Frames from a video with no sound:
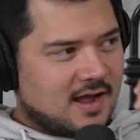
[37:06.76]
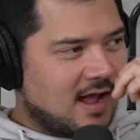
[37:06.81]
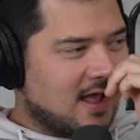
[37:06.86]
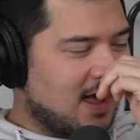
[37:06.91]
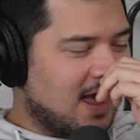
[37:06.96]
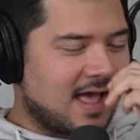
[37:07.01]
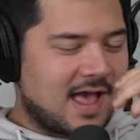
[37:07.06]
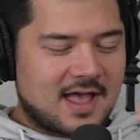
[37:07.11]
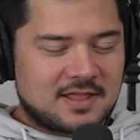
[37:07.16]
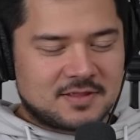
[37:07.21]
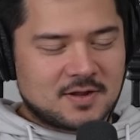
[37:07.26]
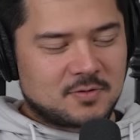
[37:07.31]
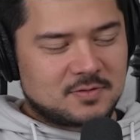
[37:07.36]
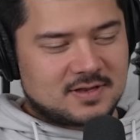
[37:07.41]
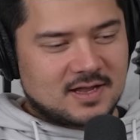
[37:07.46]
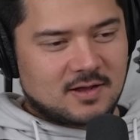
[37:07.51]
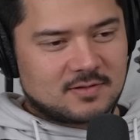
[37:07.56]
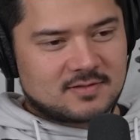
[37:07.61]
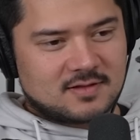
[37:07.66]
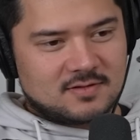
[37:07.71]
I, I had no
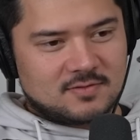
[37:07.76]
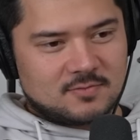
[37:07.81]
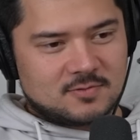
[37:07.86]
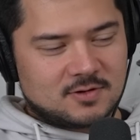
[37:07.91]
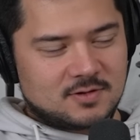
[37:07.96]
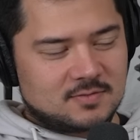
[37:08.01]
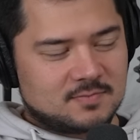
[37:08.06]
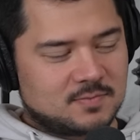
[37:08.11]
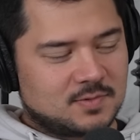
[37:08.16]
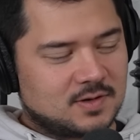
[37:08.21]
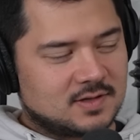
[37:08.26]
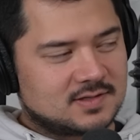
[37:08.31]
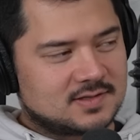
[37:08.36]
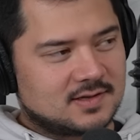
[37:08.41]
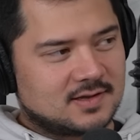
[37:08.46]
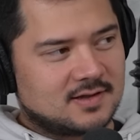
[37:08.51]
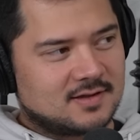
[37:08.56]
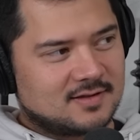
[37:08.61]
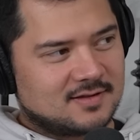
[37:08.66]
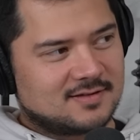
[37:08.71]
doubt that you would, but
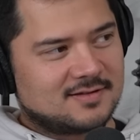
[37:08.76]
uh,